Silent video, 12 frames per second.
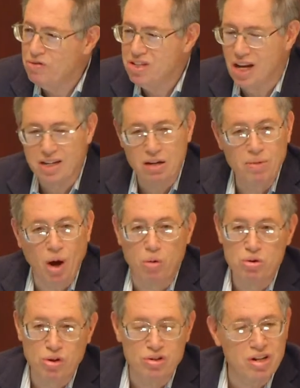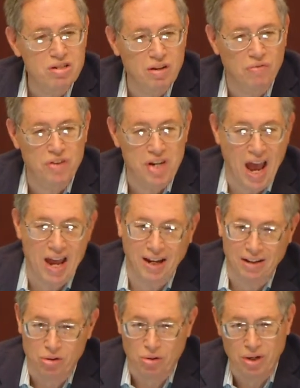have said to me, oh, you're just a
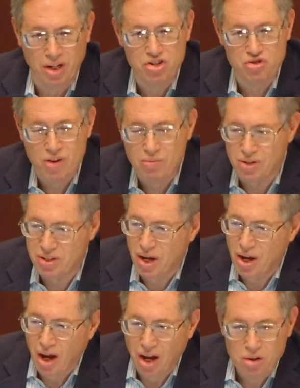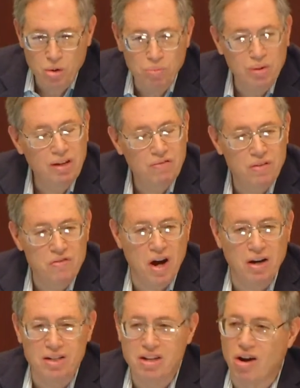fanatic, you're an extremist, you believe in
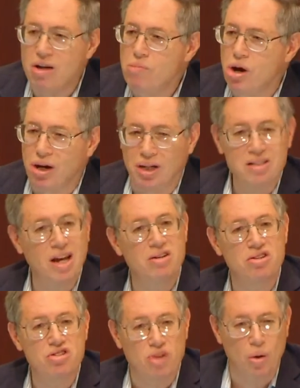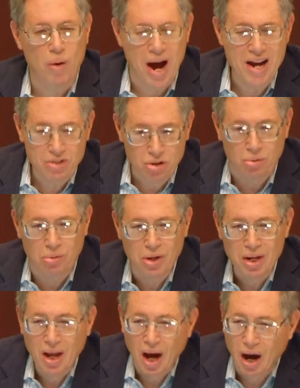voluntary markets, and so I do.
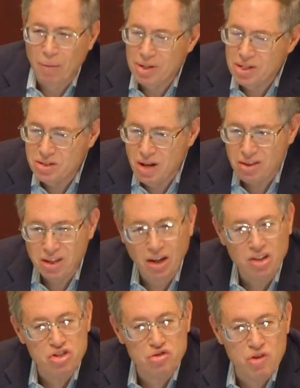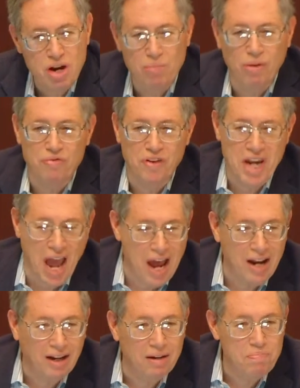Uh, but there's nothing extreme or
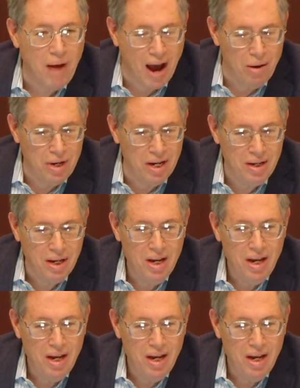fanatic about it.